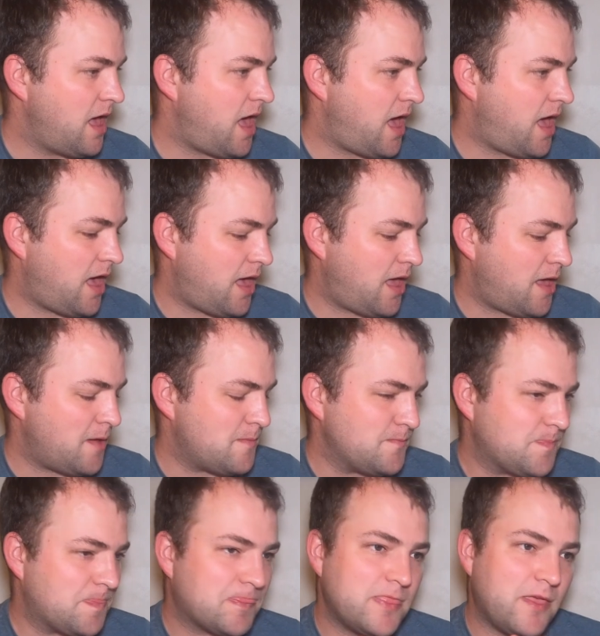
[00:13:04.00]

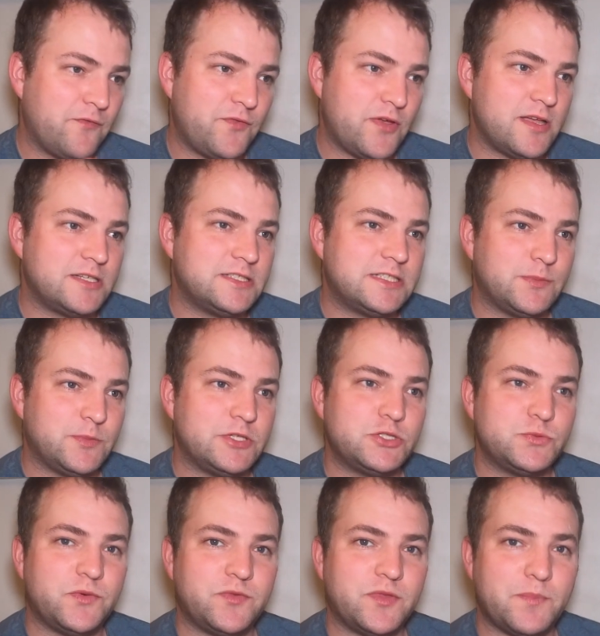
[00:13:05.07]
The first
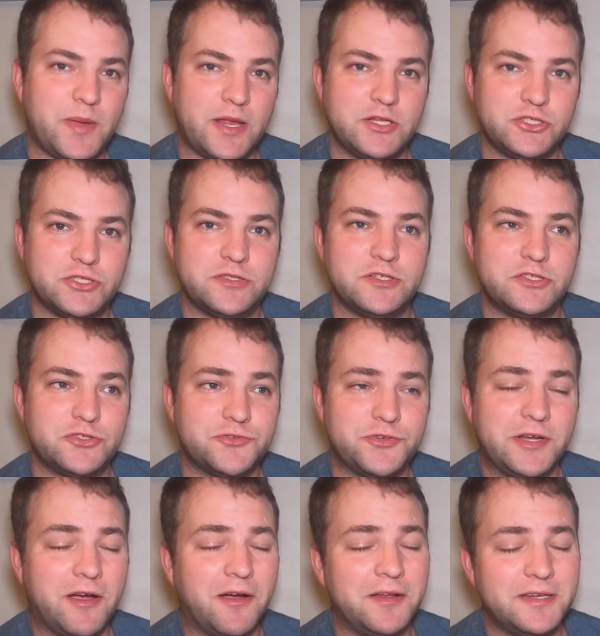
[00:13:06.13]
image with the bench and the
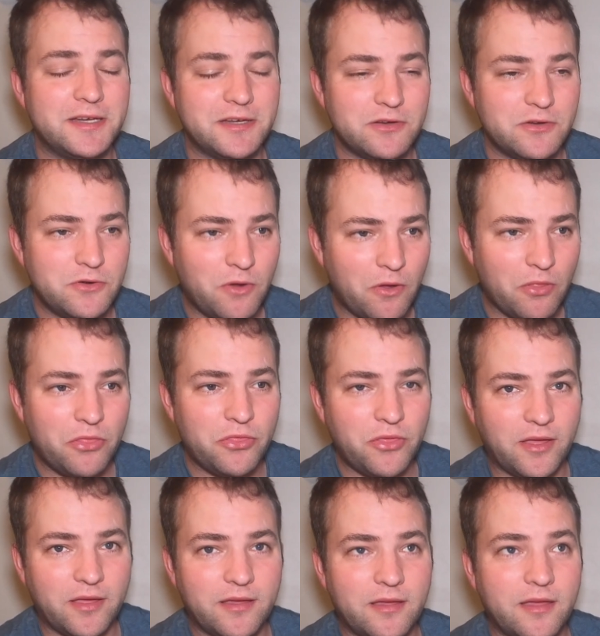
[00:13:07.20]
tree, I did not
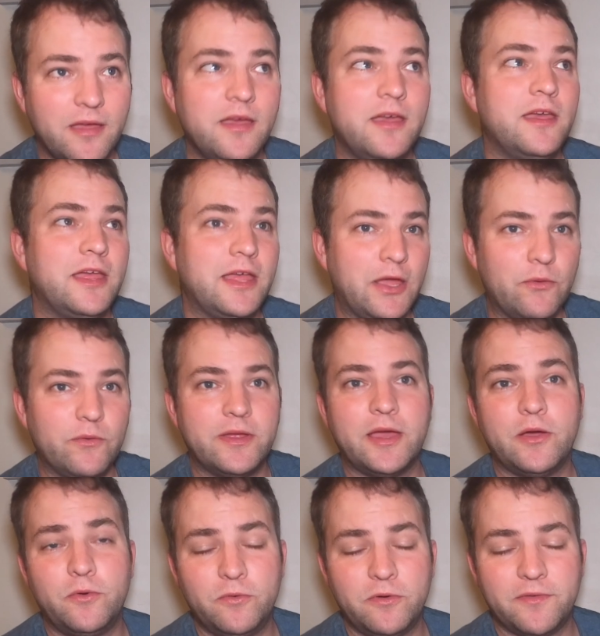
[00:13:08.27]
think it would
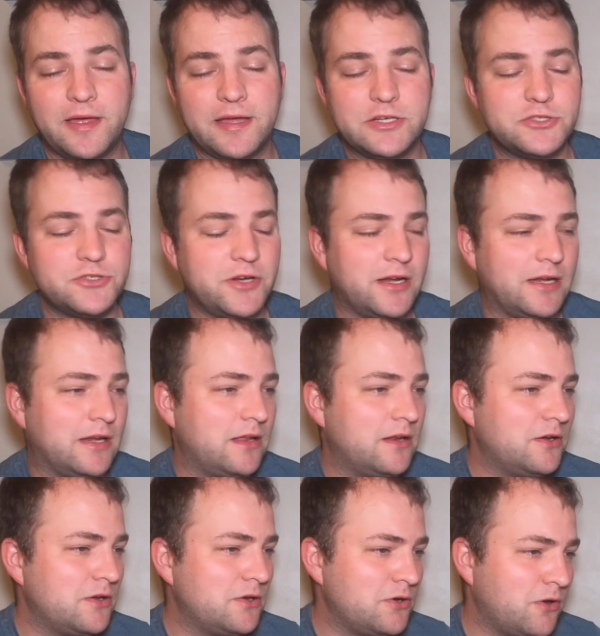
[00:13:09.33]
get all of that trim,
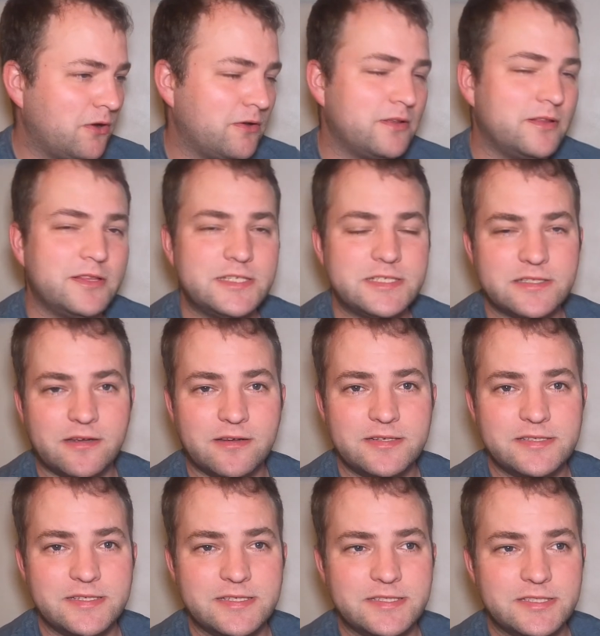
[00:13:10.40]
not the
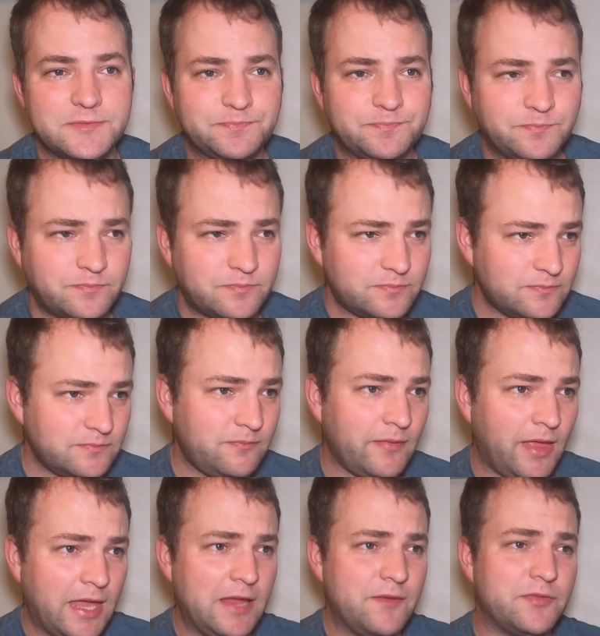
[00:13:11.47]
slightest.
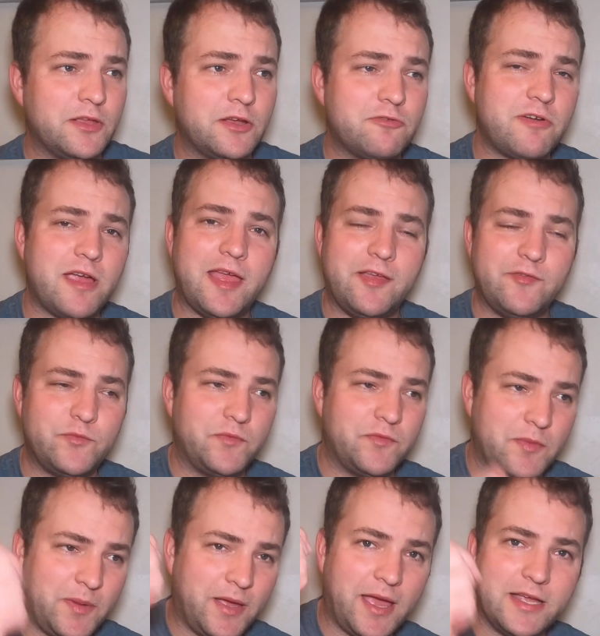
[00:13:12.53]
Even the grave with
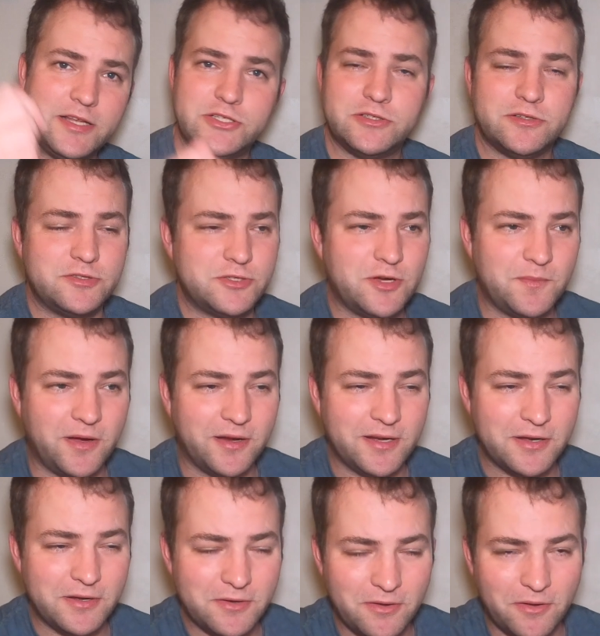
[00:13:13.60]
the big angel on top, I
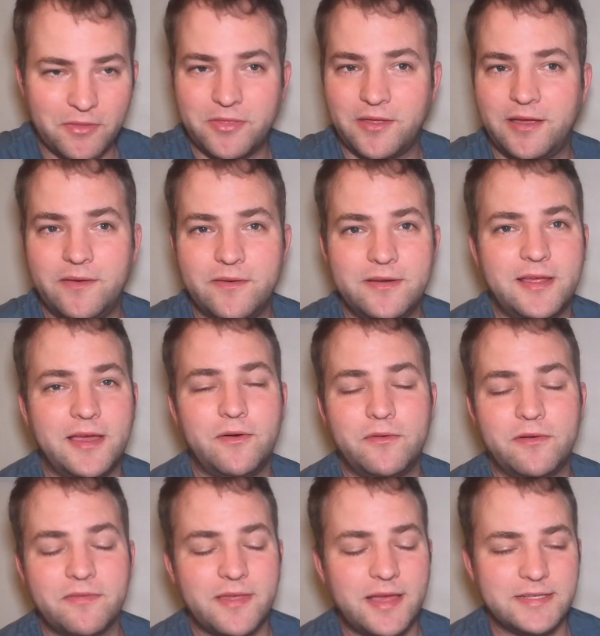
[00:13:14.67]
did not think it would get
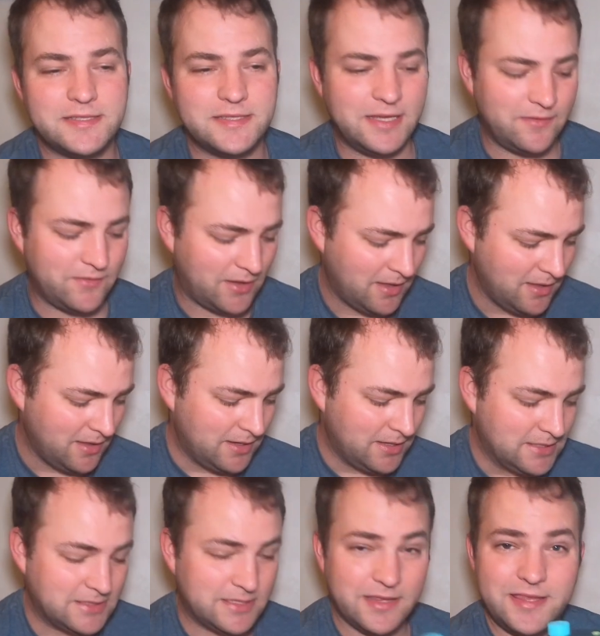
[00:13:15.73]
all of that in either.
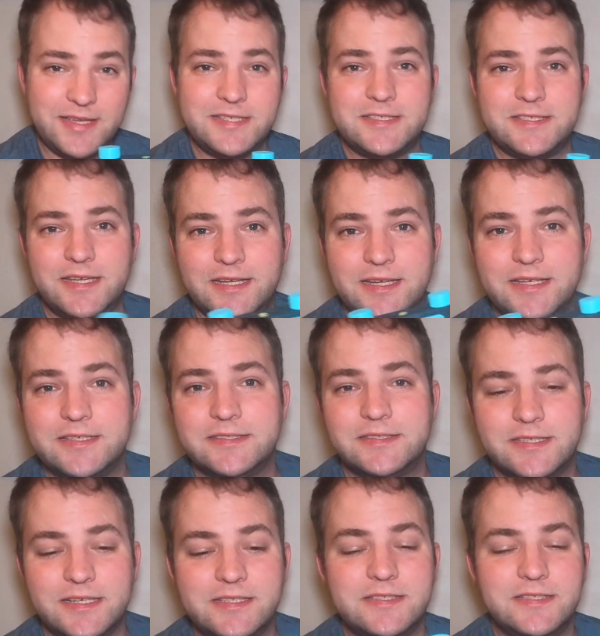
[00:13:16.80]
So this thing
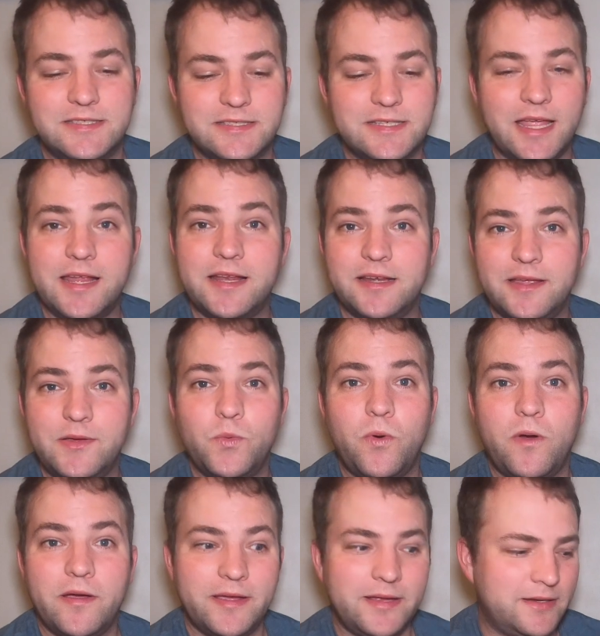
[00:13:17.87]
is insanely
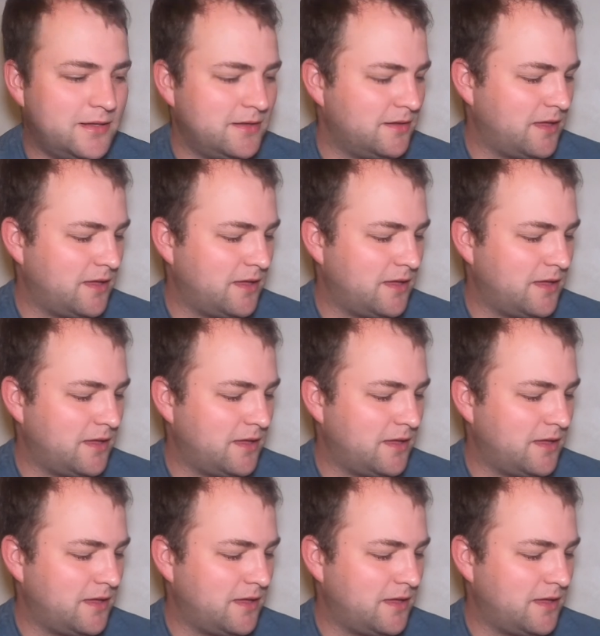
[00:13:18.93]
wide,